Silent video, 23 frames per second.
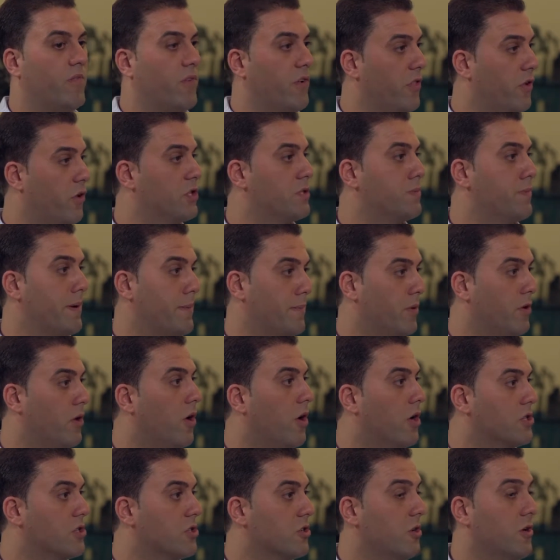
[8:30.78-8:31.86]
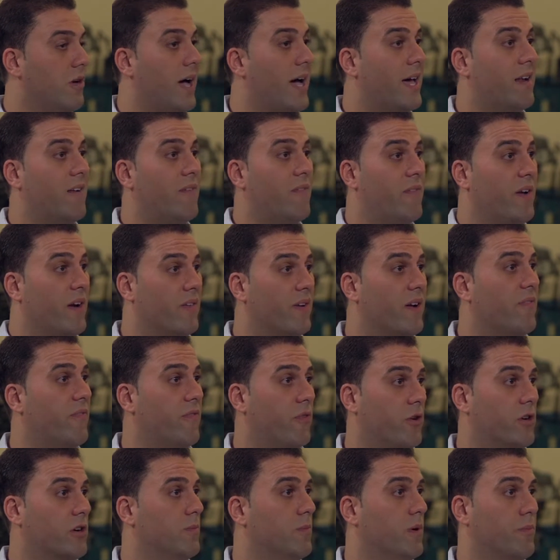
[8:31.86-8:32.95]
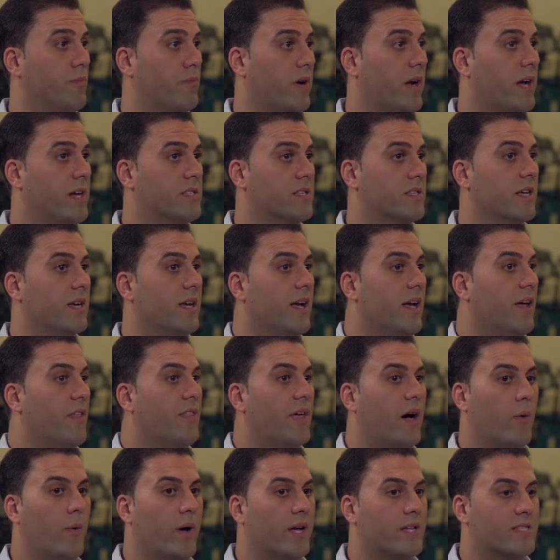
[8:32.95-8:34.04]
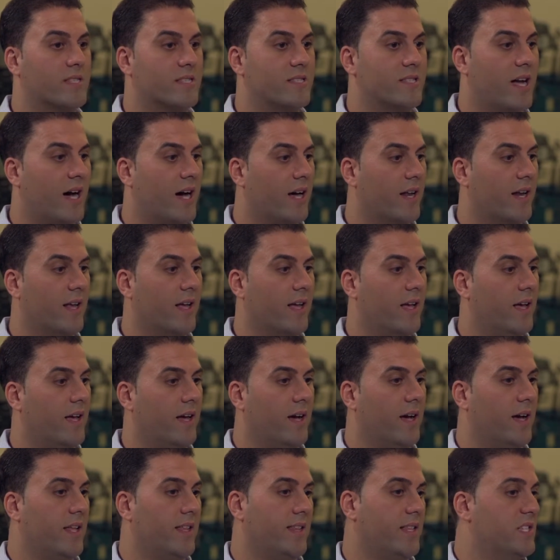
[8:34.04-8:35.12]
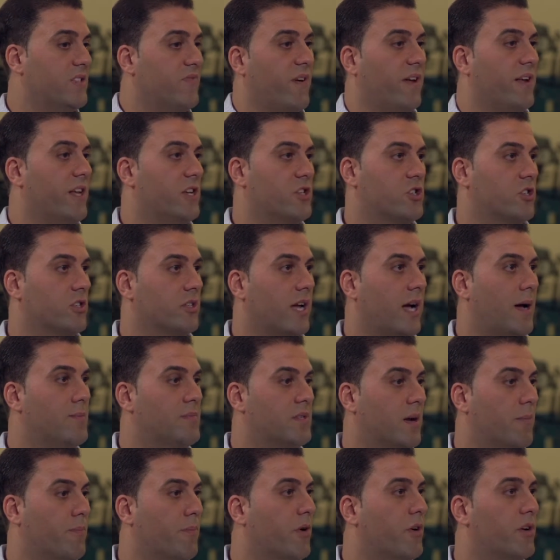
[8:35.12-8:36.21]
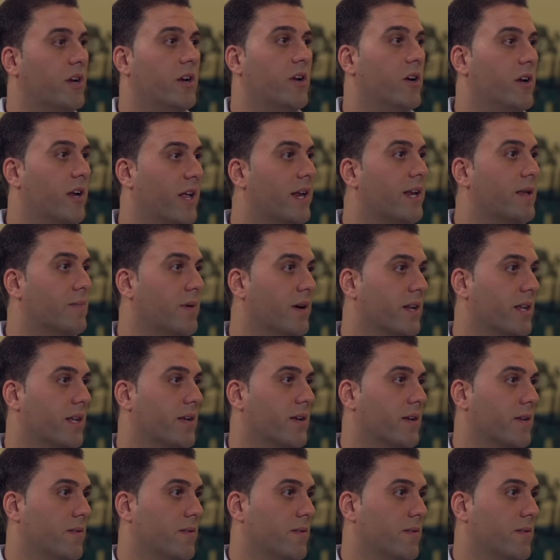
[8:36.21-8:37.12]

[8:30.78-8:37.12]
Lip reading: for those people also at a very affordable price. That way it's not, in these financial times, a burden on anybody.